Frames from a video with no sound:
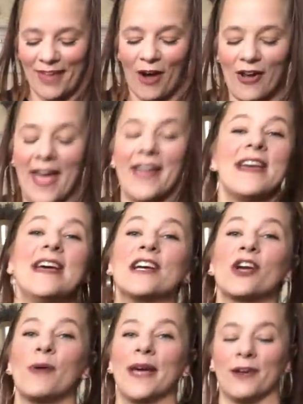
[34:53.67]
Okay,
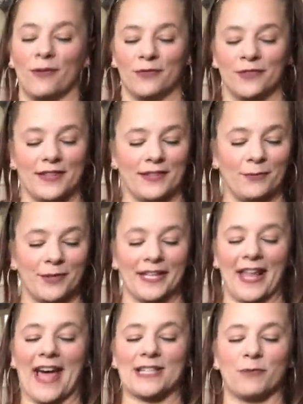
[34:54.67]
quick, with the
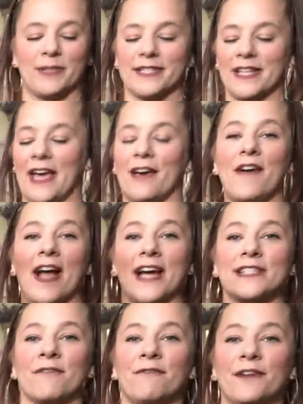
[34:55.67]
last what's left. I
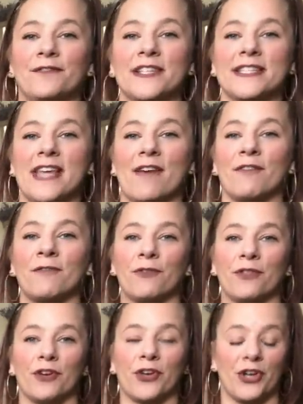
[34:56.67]
got some 57
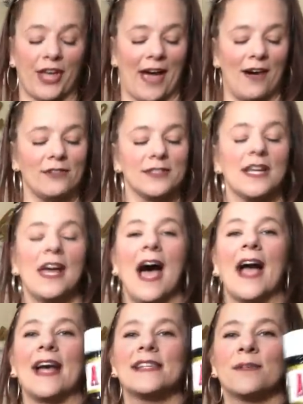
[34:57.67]
for the cookout.
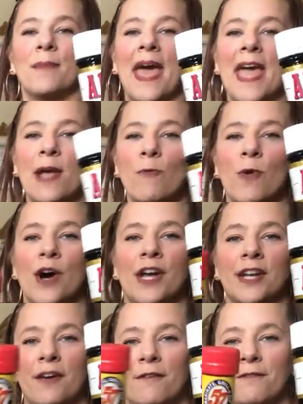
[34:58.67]
I got some
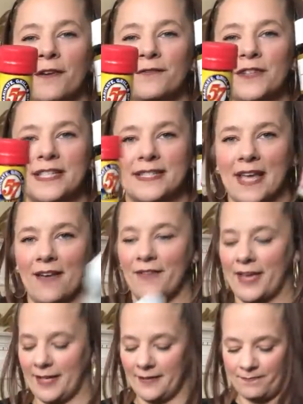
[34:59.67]
A1
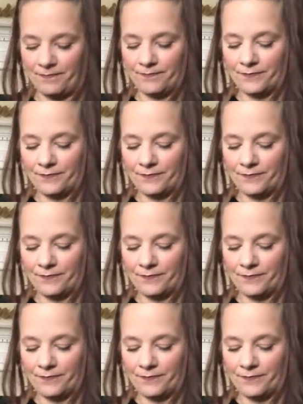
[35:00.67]
57.